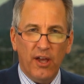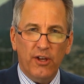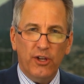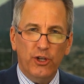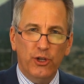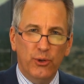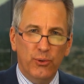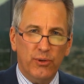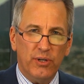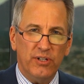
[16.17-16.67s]

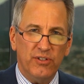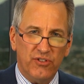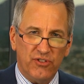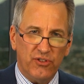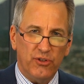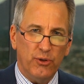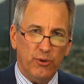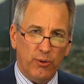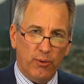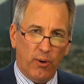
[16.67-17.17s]
you can
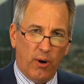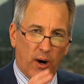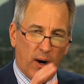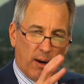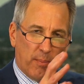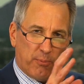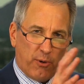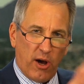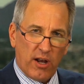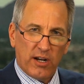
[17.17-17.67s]
sue a
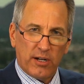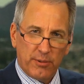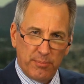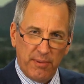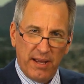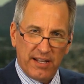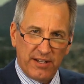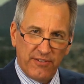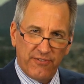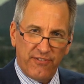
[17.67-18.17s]
product
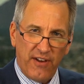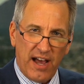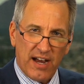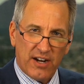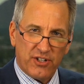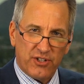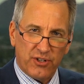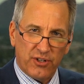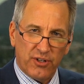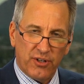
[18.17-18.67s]

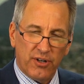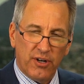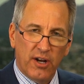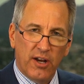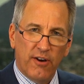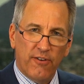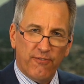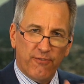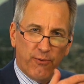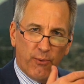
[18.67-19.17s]
manufacturer
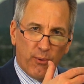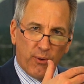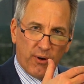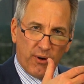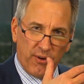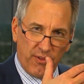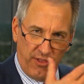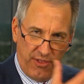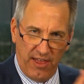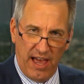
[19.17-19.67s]

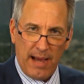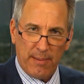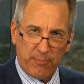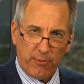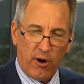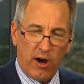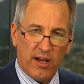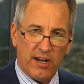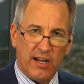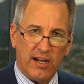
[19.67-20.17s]
for that
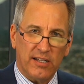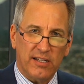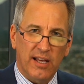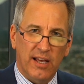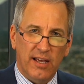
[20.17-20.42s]
product.